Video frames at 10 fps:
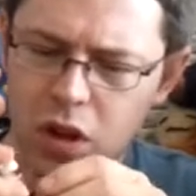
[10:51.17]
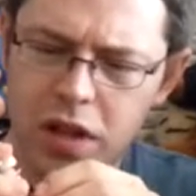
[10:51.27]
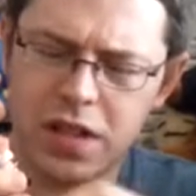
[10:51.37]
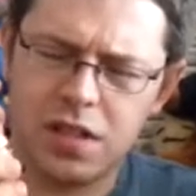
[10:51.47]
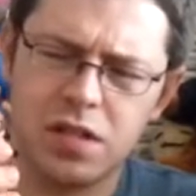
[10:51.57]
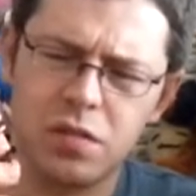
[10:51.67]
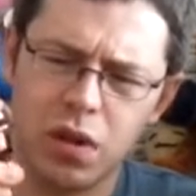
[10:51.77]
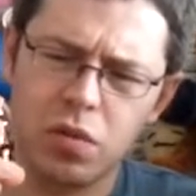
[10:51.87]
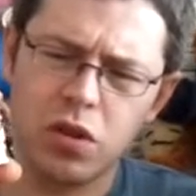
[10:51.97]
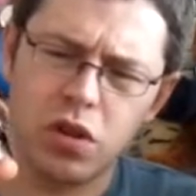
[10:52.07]
I think this
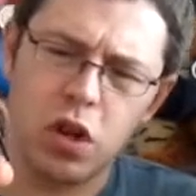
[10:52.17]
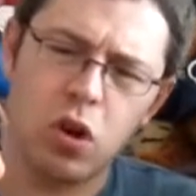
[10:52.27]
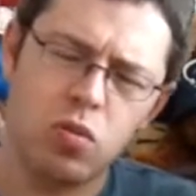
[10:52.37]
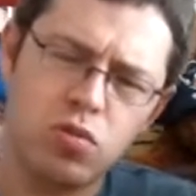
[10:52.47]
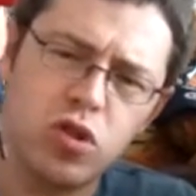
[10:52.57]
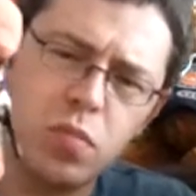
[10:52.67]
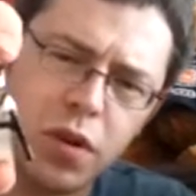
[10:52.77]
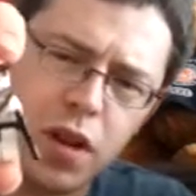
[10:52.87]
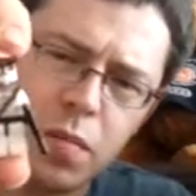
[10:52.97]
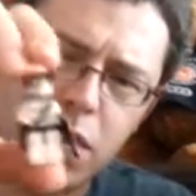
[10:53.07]
is like one of the clone
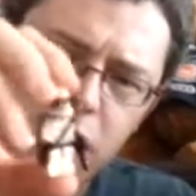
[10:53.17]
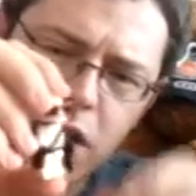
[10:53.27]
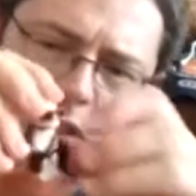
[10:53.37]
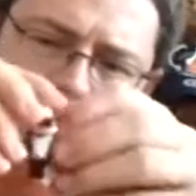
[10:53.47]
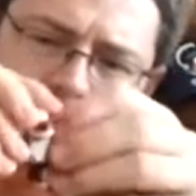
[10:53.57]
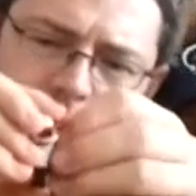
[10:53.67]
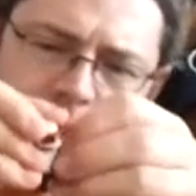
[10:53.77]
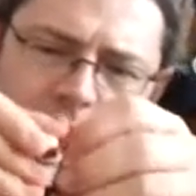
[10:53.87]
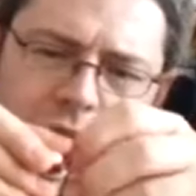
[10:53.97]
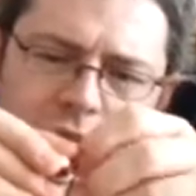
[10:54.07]
trooper type of guys.
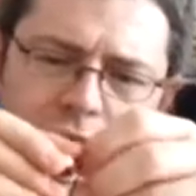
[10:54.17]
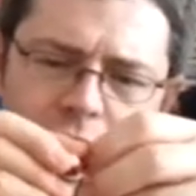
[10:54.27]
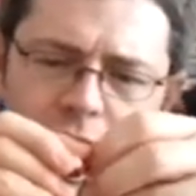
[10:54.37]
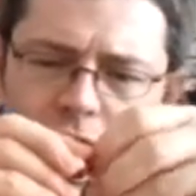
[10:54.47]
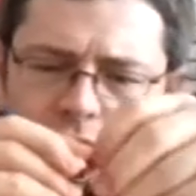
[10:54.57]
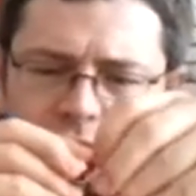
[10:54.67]
He's a Lego figure.